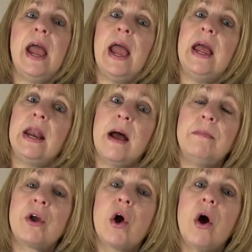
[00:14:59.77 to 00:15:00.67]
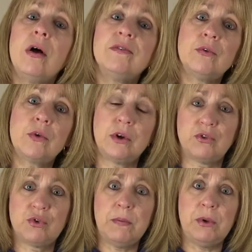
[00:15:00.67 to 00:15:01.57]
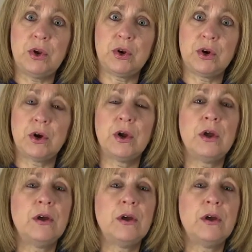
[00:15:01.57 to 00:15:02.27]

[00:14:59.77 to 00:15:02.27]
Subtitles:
and I'm the causal contributor